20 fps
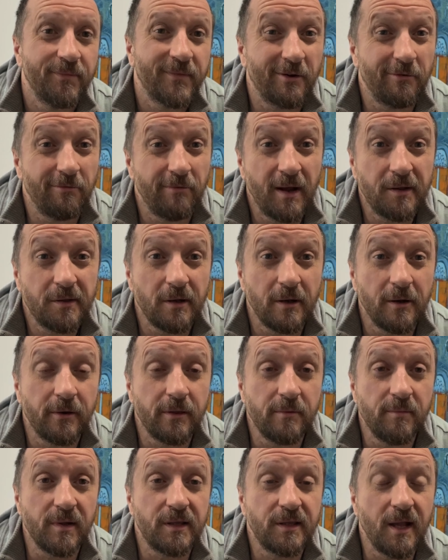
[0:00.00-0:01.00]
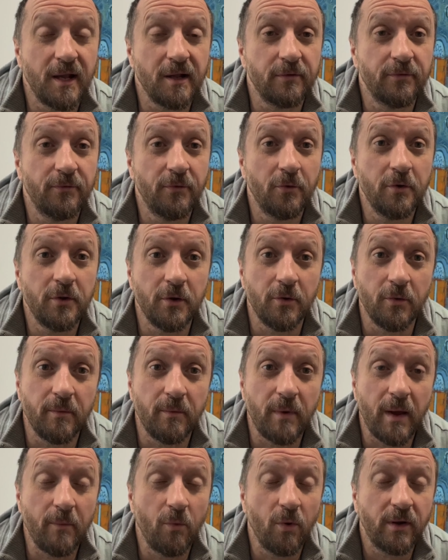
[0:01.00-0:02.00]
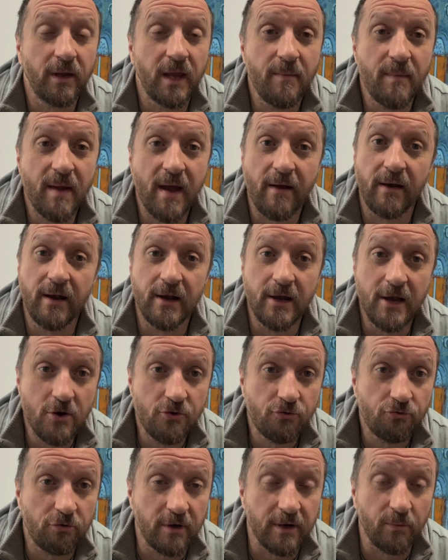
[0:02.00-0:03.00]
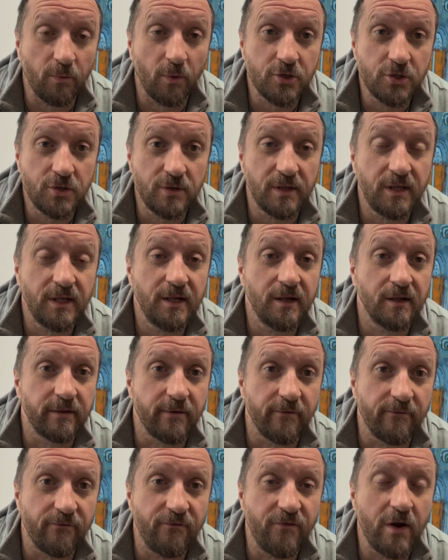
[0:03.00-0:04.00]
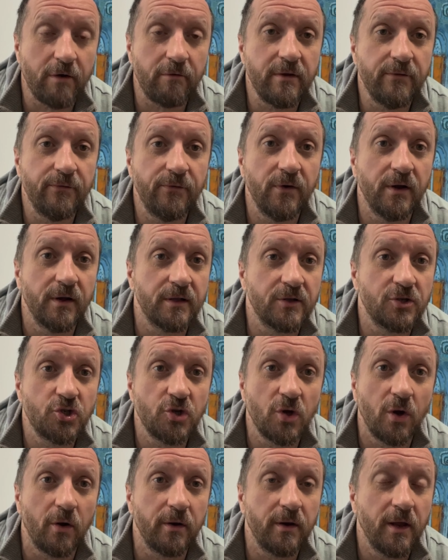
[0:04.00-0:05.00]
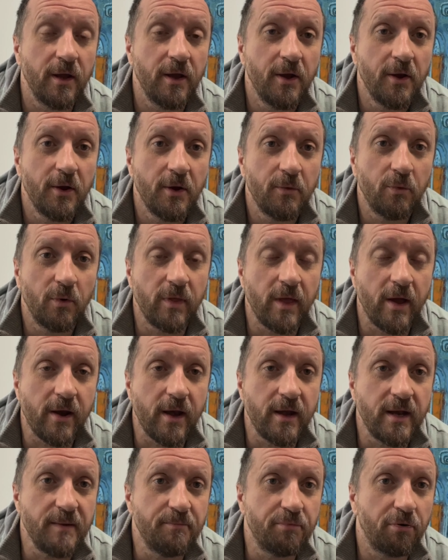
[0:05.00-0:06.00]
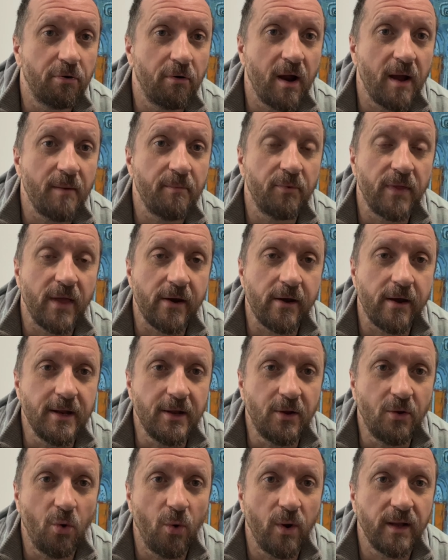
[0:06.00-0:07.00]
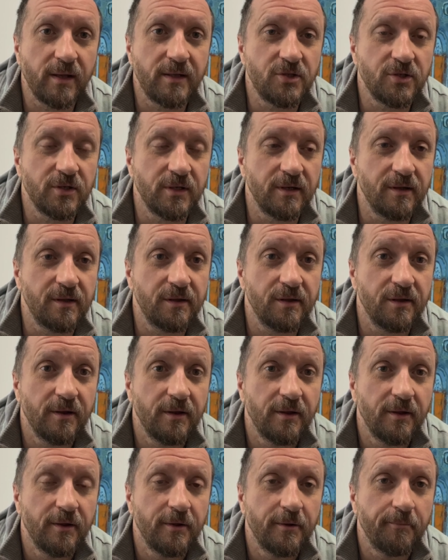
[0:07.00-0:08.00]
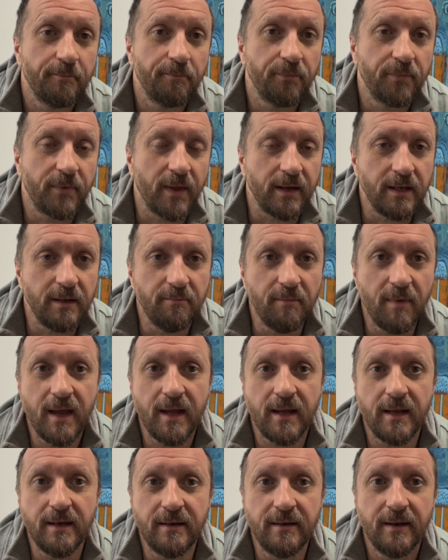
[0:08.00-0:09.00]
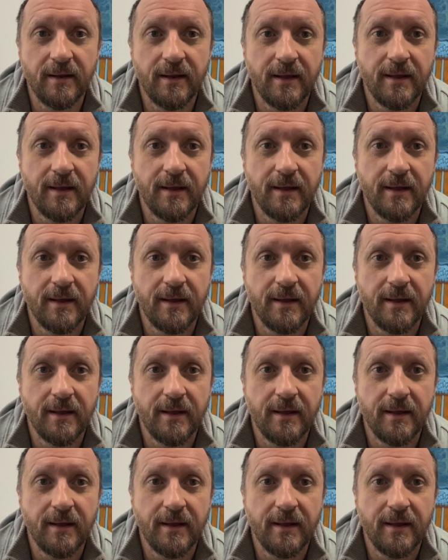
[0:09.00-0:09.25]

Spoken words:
corrects a lot of the mistakes for you. And what came out, literally what you see is the very first shot, without any prep, without any questions that he made,